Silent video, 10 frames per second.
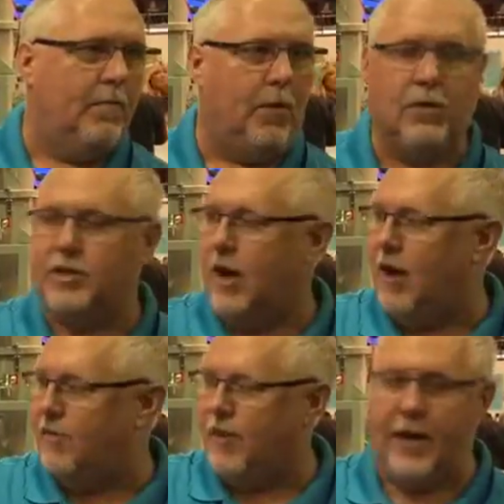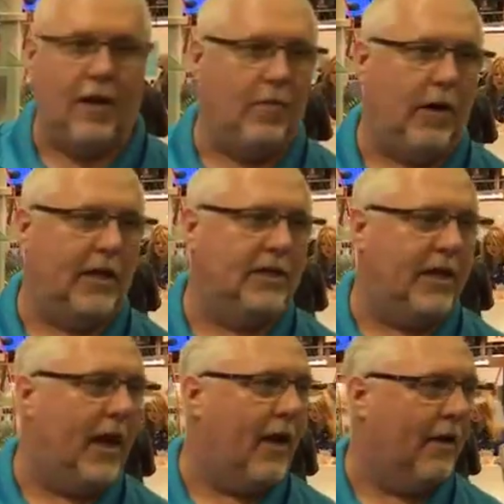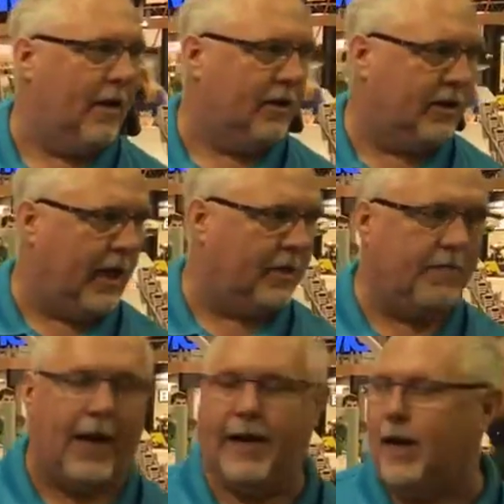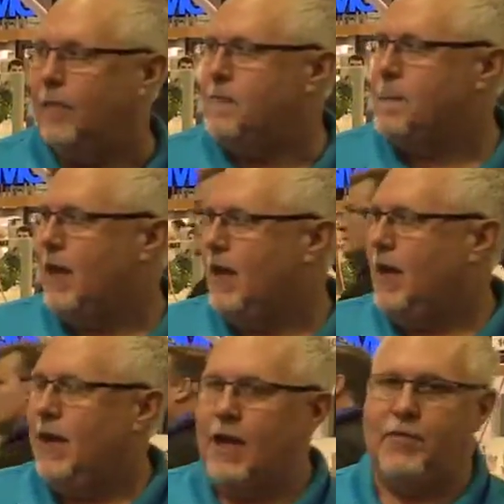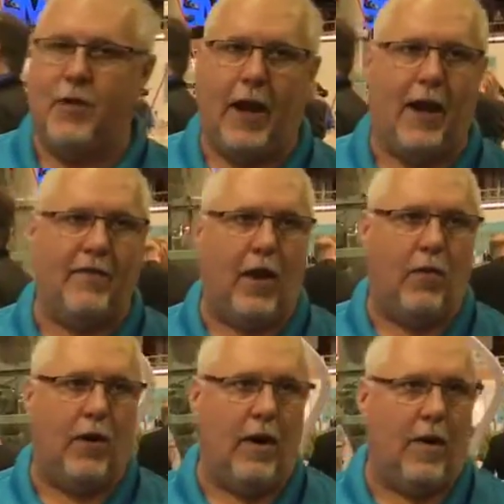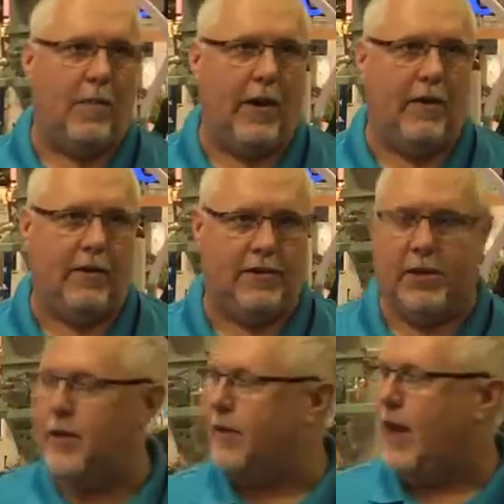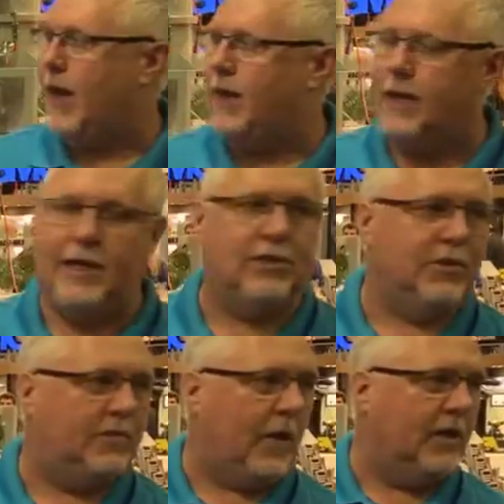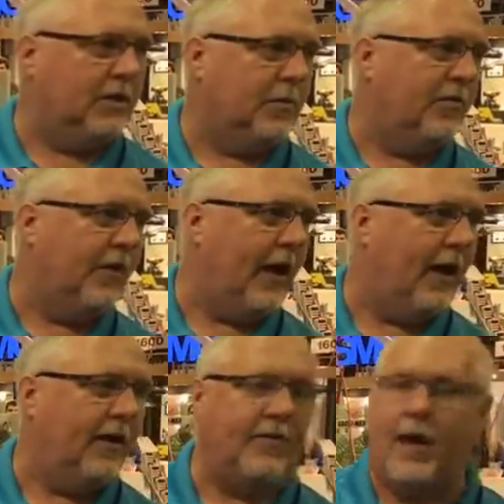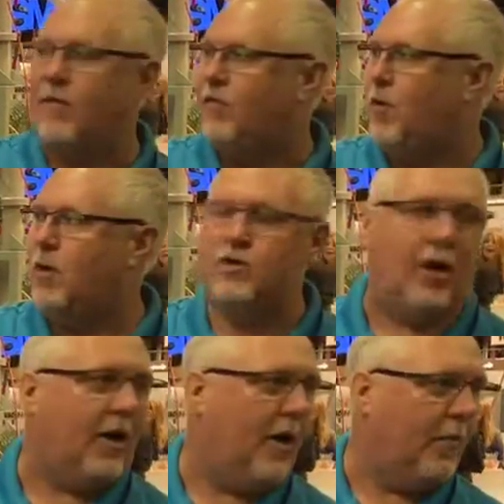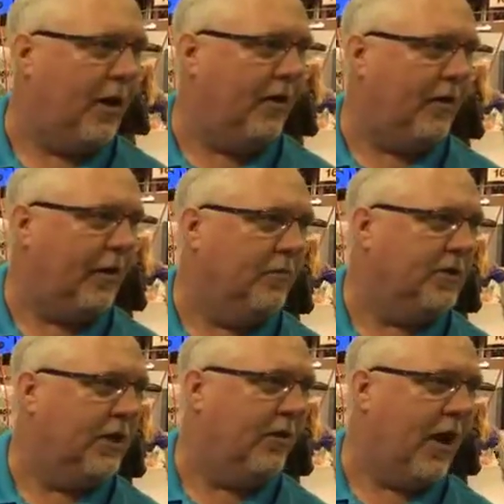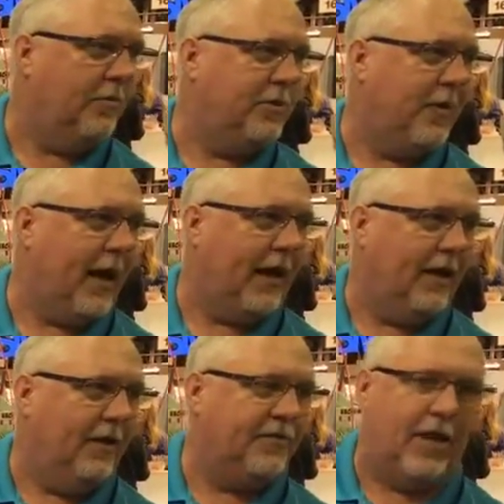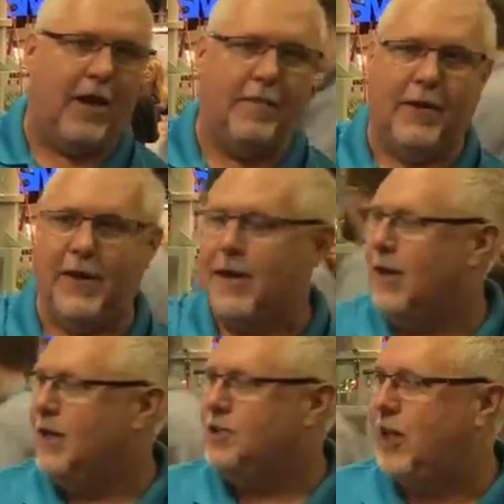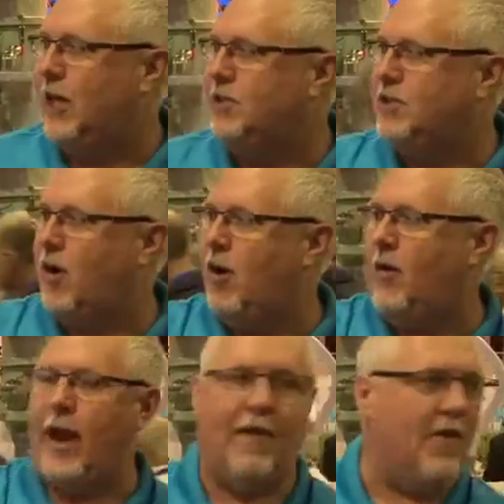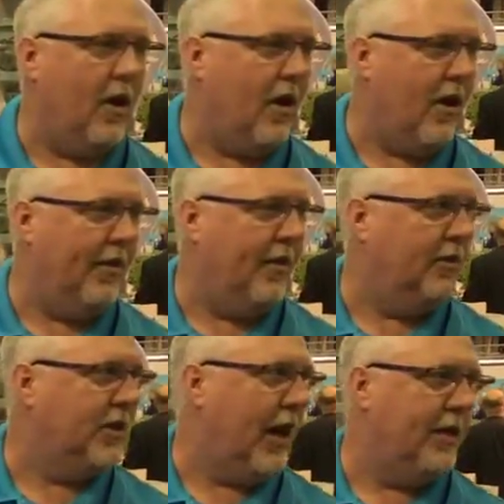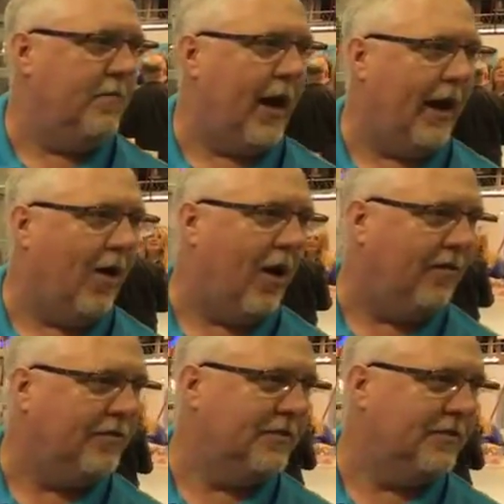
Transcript: pulls it off of there, brings it down, and hooks the next bag up. If you have that one operator that's doing that, he's responsible for that. If you have a fork truck operator that comes in and grabs the bag and lifts it up, chances are they have not gone in there and tied the bag off.